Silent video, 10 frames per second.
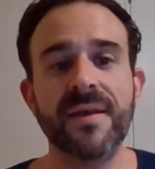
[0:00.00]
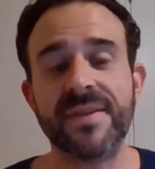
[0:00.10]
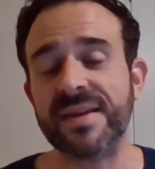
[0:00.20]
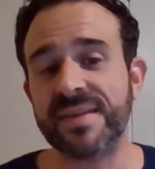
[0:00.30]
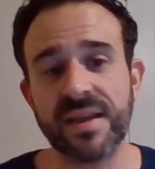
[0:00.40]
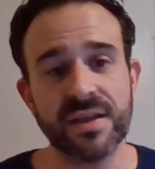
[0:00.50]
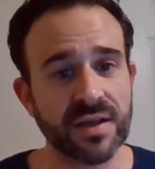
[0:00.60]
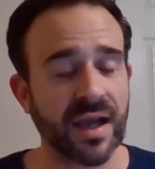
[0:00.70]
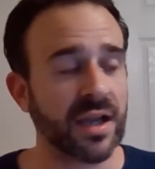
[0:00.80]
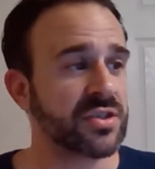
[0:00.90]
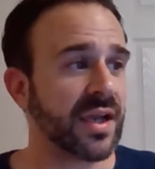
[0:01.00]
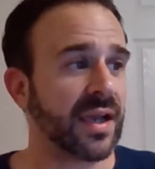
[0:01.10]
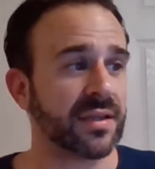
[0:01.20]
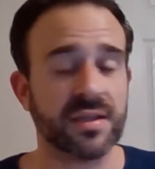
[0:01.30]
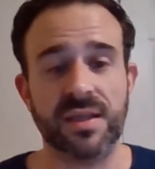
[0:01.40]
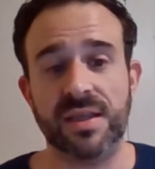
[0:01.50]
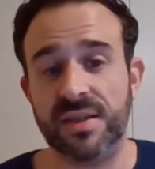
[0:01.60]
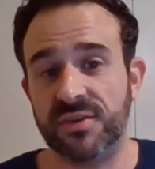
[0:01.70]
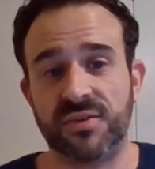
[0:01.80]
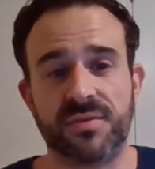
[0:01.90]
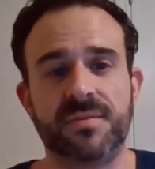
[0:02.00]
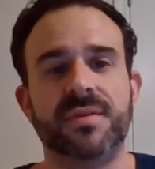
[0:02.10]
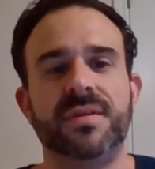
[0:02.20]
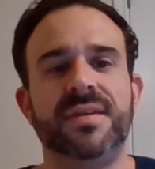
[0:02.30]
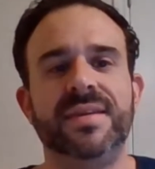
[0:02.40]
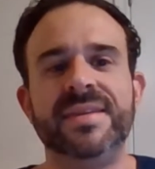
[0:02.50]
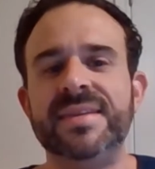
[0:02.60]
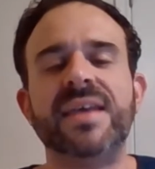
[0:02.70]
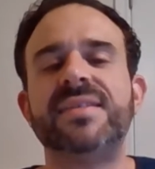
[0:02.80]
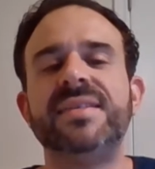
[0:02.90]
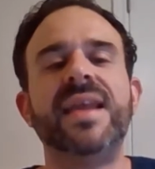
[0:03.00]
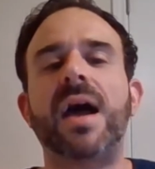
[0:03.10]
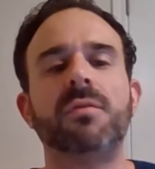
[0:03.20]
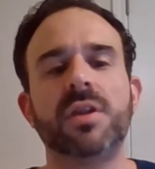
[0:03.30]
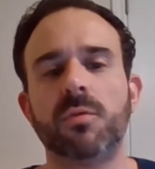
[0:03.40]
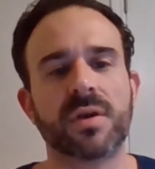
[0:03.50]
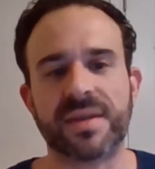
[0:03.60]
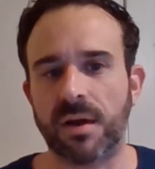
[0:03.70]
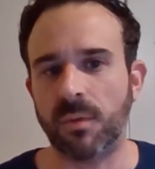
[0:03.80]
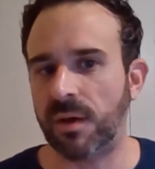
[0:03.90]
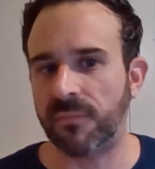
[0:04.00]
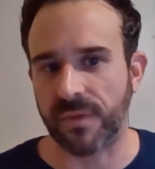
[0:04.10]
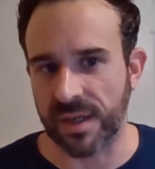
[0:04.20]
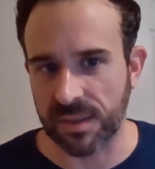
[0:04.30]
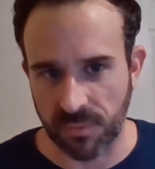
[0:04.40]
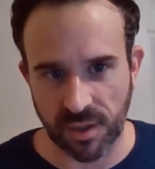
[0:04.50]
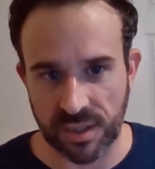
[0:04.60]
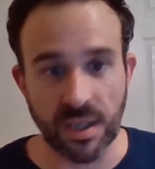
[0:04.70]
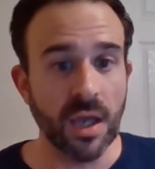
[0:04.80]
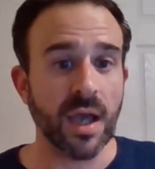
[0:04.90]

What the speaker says: That 10-year contract has not really worked out well for anybody.